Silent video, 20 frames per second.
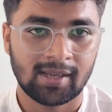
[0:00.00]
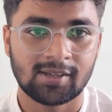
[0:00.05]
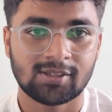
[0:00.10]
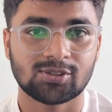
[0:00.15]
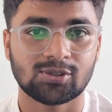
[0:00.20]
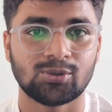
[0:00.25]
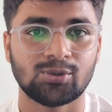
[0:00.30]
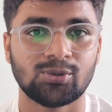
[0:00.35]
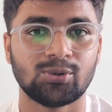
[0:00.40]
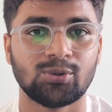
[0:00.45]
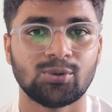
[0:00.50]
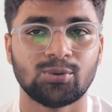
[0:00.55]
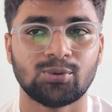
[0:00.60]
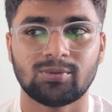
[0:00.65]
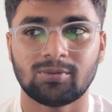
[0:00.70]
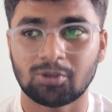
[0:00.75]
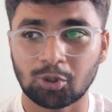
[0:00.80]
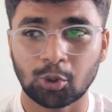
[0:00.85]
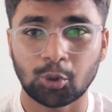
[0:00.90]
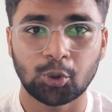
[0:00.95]

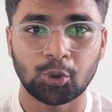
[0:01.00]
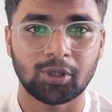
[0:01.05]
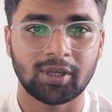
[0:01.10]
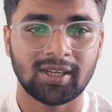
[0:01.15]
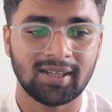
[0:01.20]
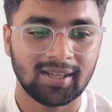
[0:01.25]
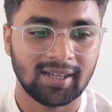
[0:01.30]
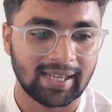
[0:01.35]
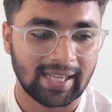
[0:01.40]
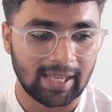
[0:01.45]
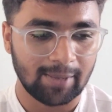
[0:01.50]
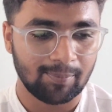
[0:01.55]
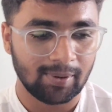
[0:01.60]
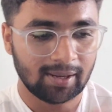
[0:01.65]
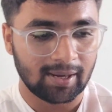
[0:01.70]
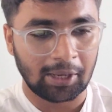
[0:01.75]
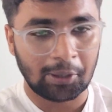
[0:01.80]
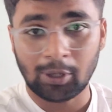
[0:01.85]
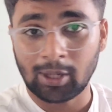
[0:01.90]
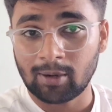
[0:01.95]
So don't do it. Keep
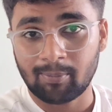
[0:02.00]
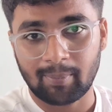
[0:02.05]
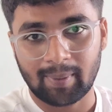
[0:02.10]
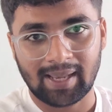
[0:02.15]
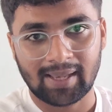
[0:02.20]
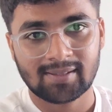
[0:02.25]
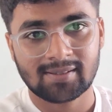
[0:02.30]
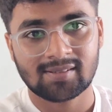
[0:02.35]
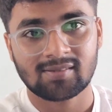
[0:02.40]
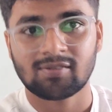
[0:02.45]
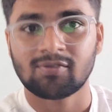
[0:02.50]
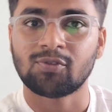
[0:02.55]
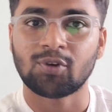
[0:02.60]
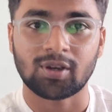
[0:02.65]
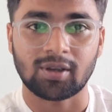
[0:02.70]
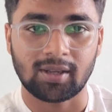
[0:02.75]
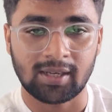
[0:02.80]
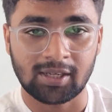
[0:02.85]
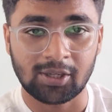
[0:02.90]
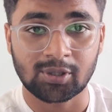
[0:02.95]
a regular pace
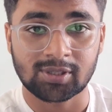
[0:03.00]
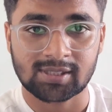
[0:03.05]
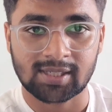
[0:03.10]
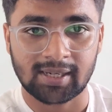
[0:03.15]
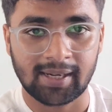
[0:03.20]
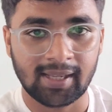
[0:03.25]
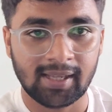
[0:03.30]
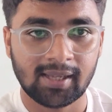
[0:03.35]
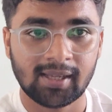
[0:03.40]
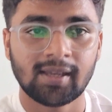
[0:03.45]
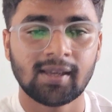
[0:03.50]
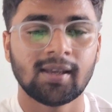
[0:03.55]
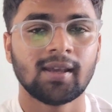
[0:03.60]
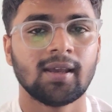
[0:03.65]
in your study,